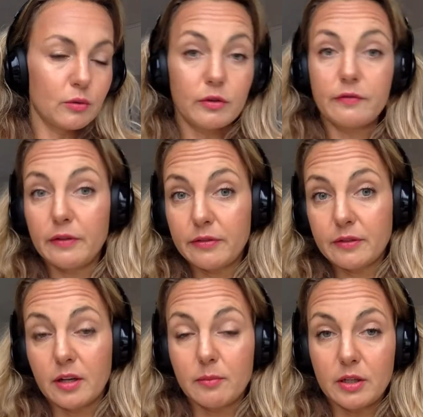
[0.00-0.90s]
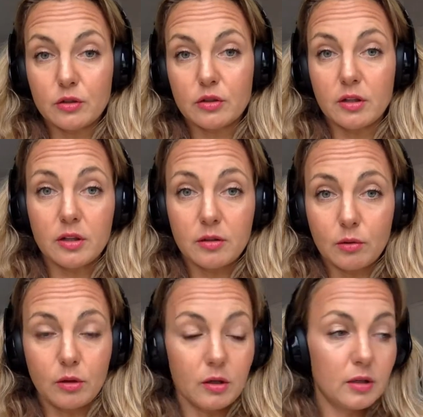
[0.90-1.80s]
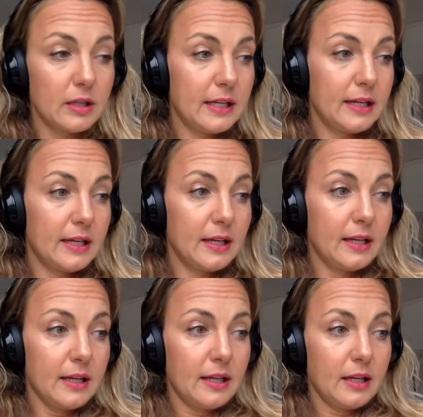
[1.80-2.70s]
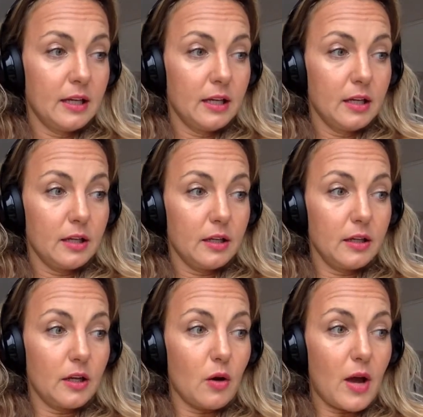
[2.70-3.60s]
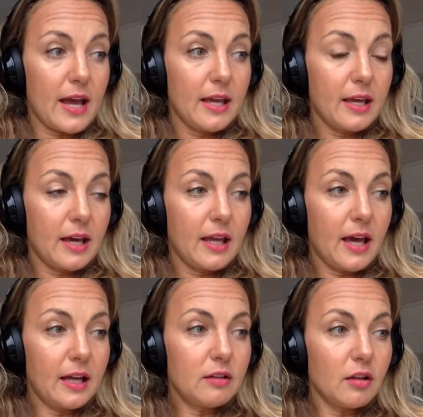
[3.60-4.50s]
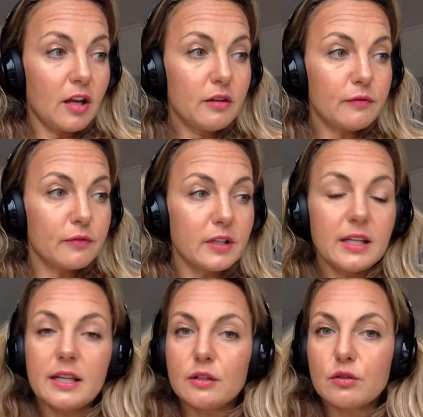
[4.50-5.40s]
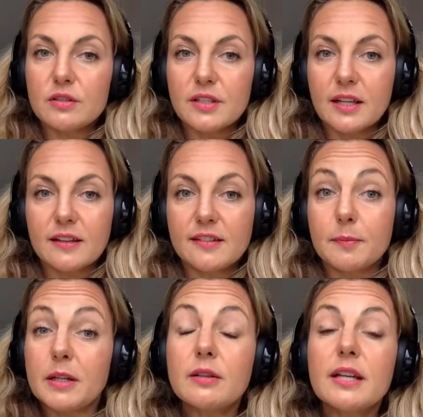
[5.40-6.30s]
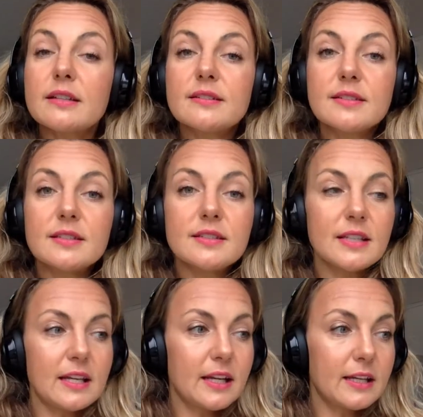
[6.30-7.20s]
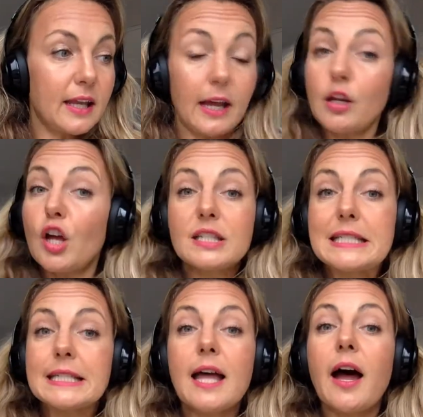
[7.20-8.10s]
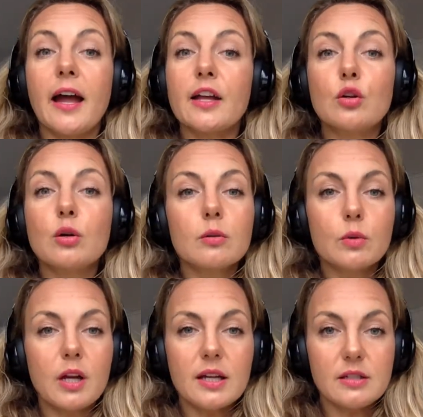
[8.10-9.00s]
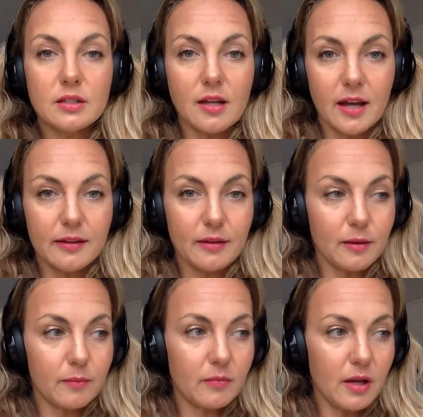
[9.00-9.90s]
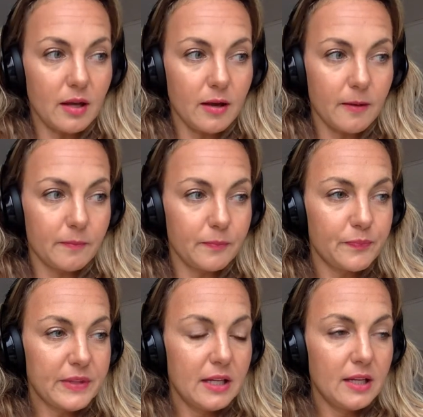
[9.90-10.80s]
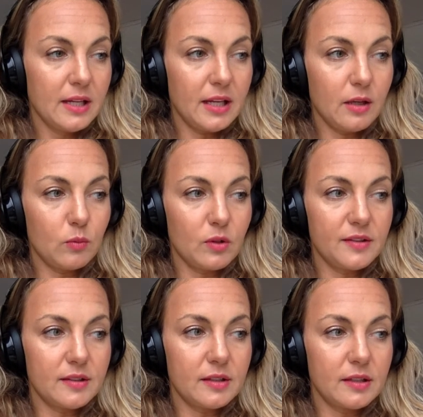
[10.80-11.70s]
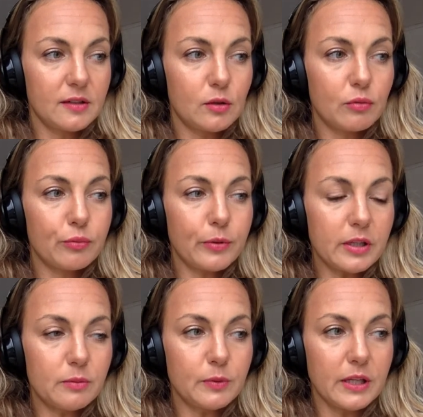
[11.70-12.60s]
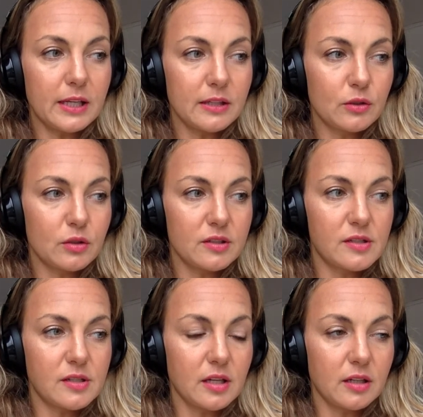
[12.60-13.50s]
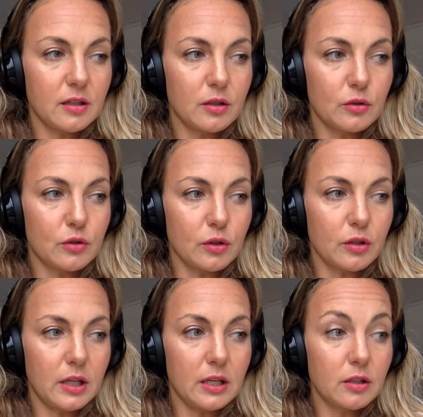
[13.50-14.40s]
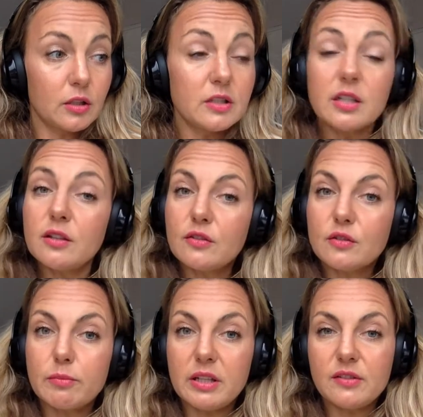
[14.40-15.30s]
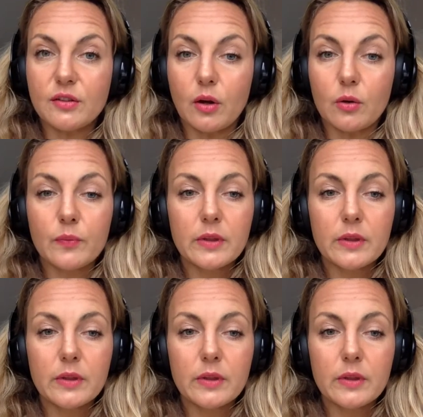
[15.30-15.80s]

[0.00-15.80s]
or fifth dimension, or I had a lot of really interesting experiences that I cannot deny, nor would I deny them. It was an incredibly interesting journey and continues to be so.